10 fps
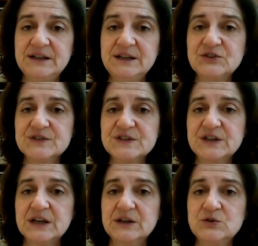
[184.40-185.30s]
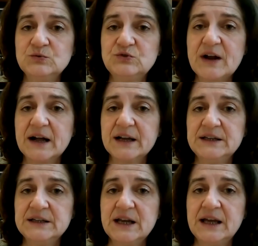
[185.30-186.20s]
interesting new drug.
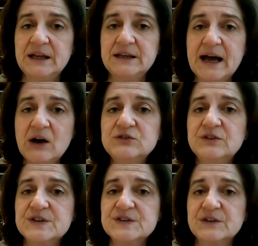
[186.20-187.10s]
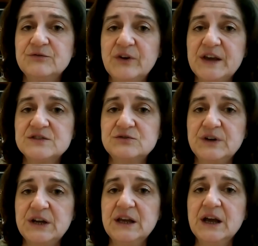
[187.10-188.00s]
And uh, now there is a phase
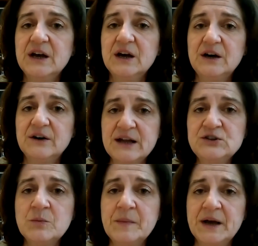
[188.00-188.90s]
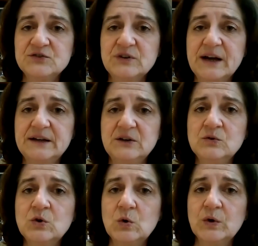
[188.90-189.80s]
three randomized trial
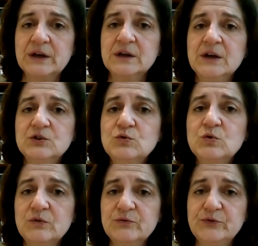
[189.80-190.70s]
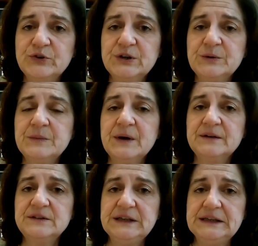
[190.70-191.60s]
ongoing to confirm
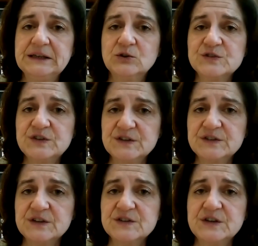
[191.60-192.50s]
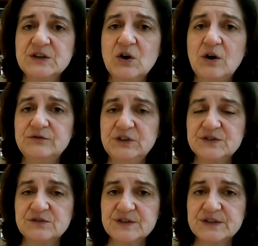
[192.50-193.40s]
the consistency of
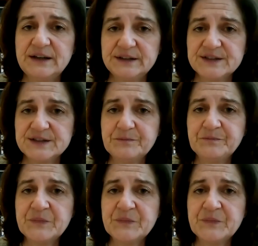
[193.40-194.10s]
these results.